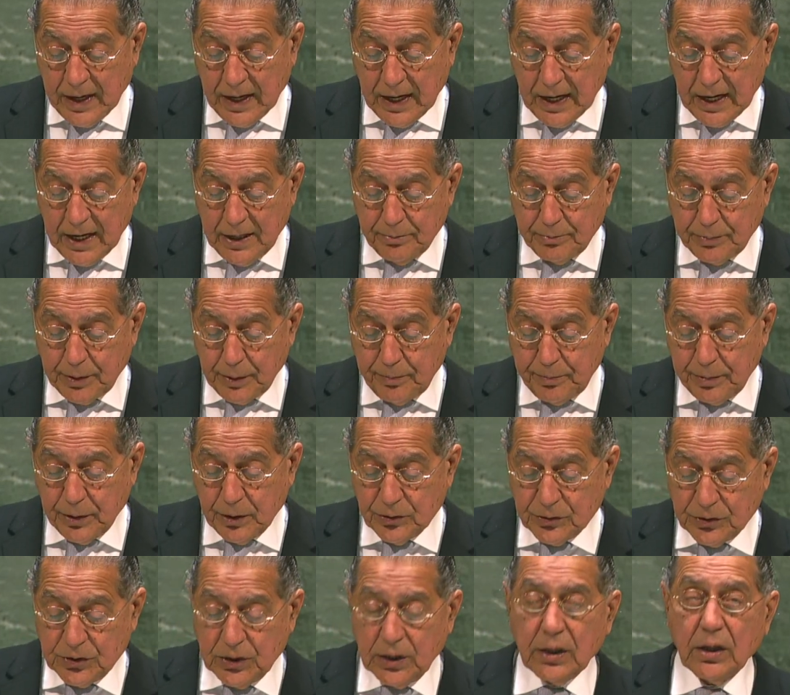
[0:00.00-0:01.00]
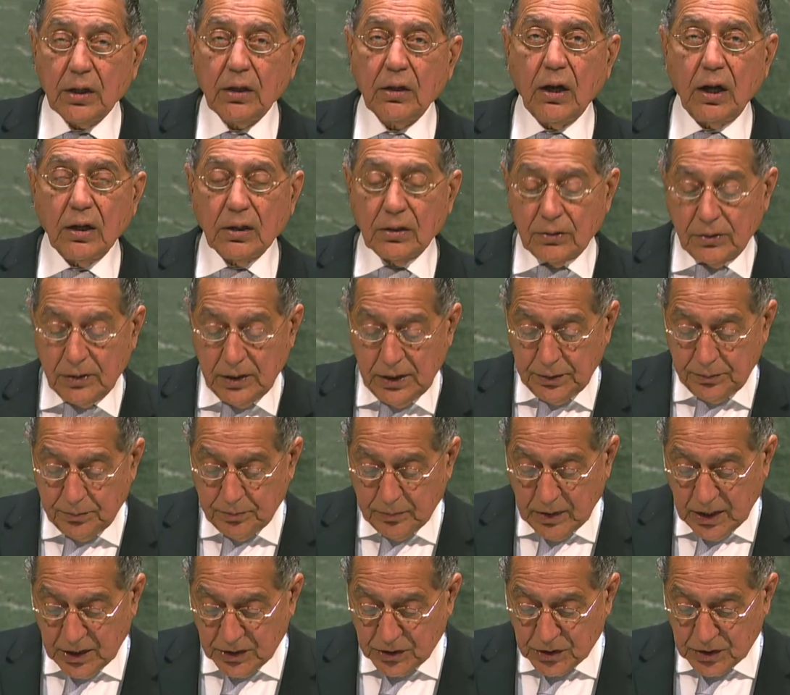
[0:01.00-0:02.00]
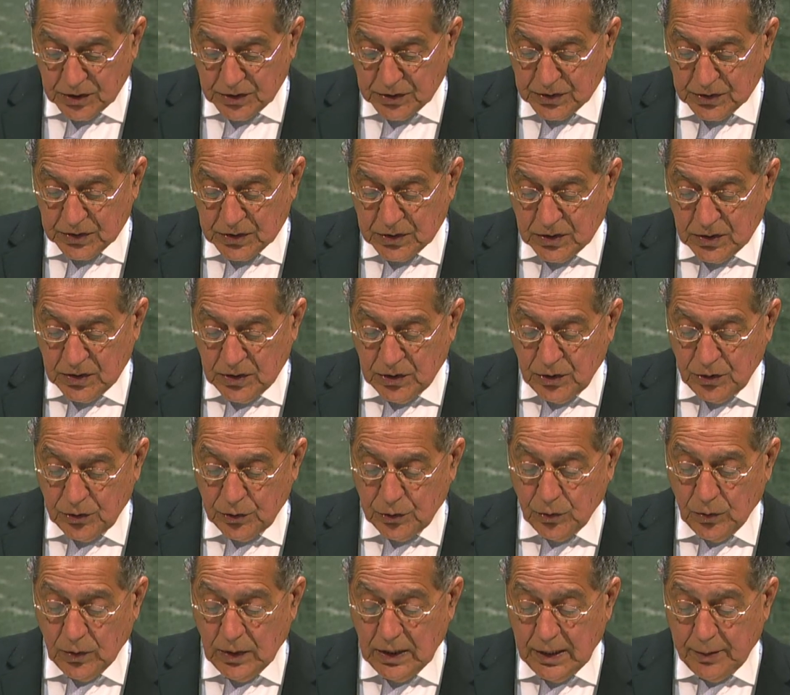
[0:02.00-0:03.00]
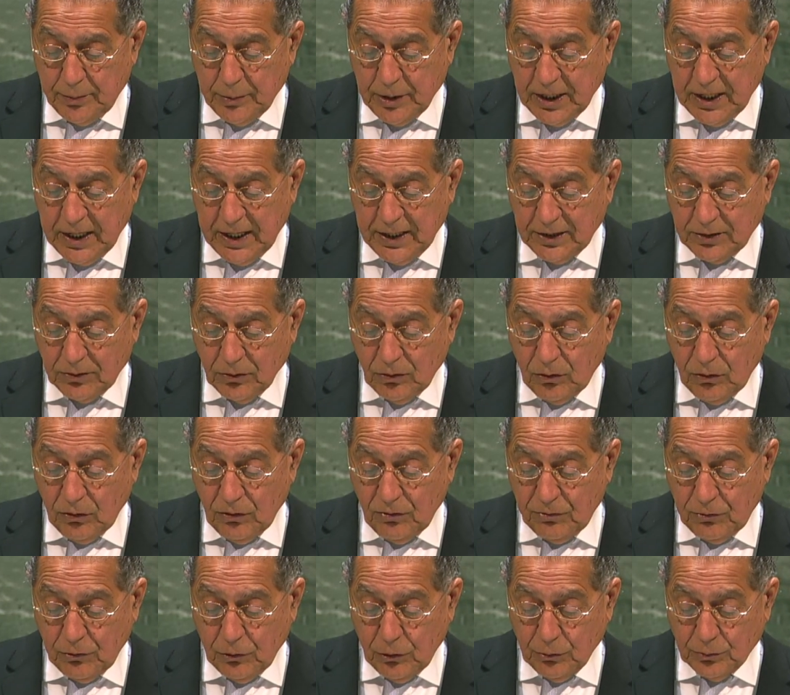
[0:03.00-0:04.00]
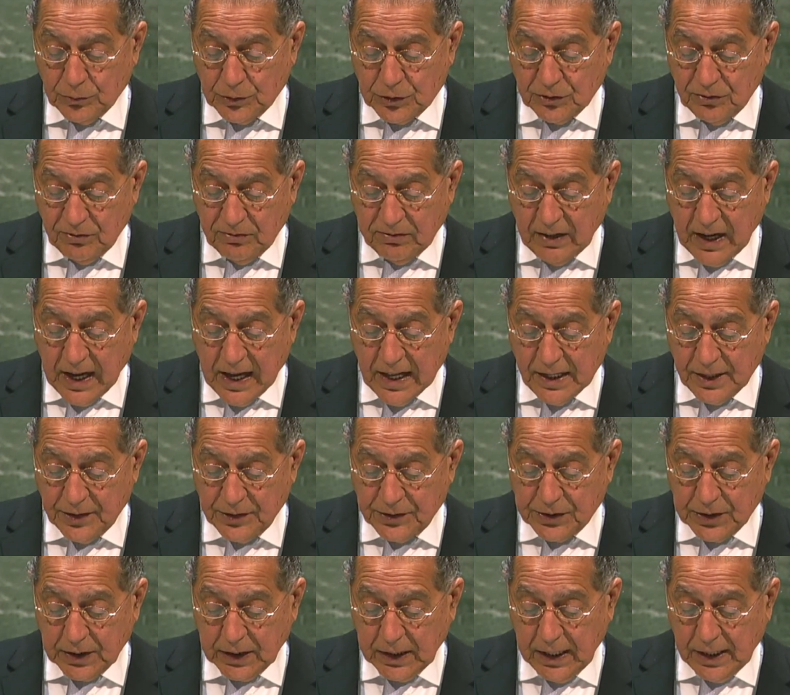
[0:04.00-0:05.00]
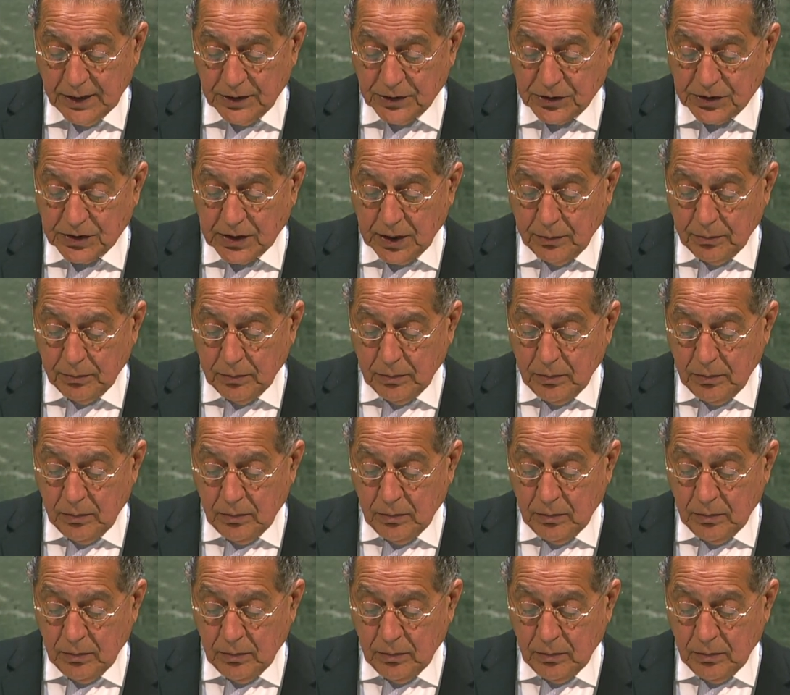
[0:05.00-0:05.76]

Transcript: and proposing concrete measures to eliminate all forms of violence against them,